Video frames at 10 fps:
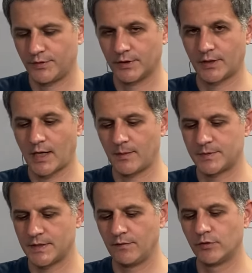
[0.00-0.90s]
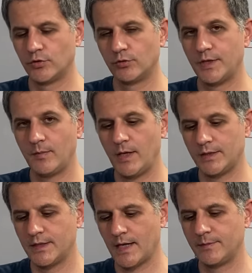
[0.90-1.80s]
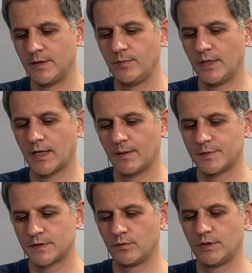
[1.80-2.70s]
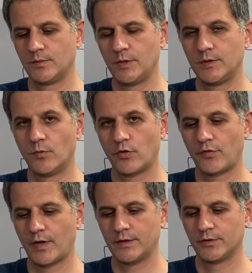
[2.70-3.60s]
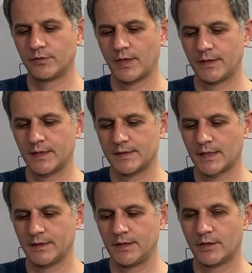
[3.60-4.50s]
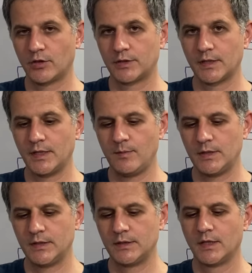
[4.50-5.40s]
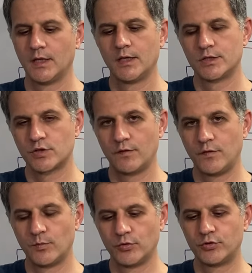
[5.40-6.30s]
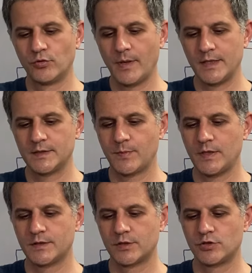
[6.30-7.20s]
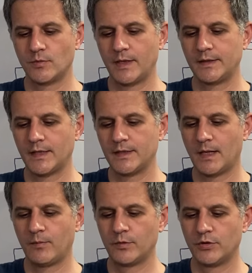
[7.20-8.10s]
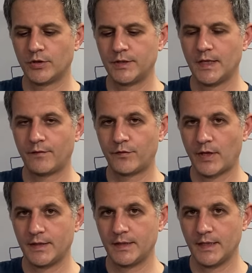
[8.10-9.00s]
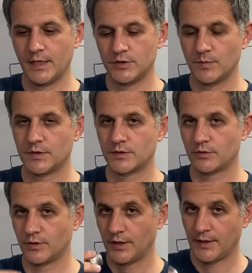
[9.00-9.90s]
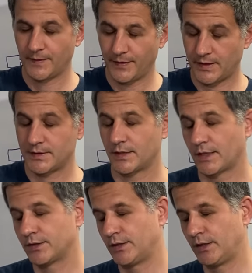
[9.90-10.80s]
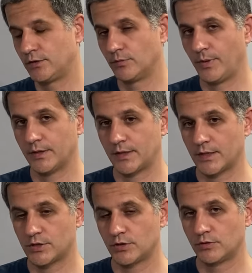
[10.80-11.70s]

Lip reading: the cups, even though they make the MTB cups with a bit more thread on the right hand side, they are not unlimited. So if you put too many spacers, you might end up with not enough thread engagement. So that's another thing to pay attention